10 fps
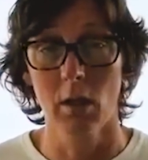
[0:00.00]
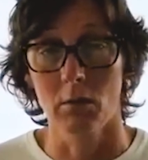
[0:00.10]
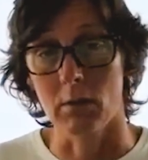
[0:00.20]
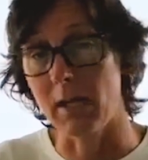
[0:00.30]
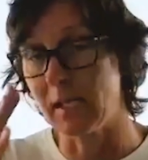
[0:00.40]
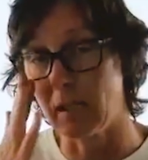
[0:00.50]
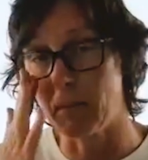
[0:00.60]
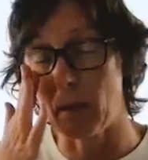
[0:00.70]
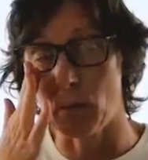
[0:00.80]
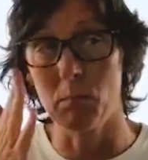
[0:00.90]
right? He's going to
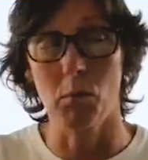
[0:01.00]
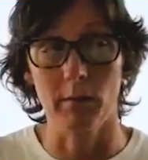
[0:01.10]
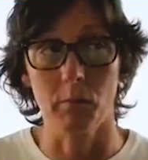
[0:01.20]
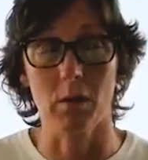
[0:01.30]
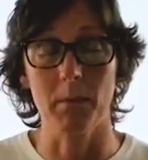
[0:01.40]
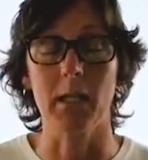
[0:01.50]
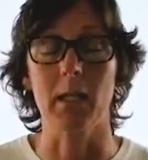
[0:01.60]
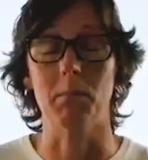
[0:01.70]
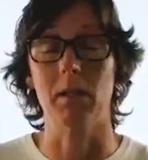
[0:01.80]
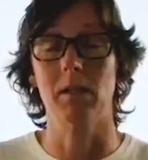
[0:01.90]
make 1.4
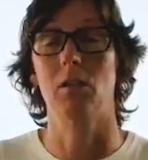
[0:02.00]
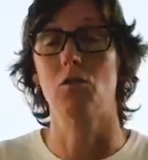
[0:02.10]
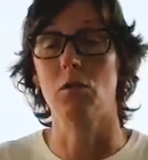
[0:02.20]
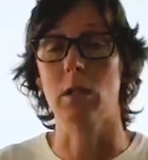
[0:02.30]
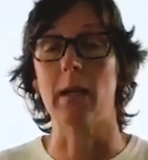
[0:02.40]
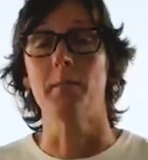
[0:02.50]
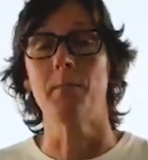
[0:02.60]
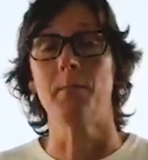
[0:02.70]
million, but essentially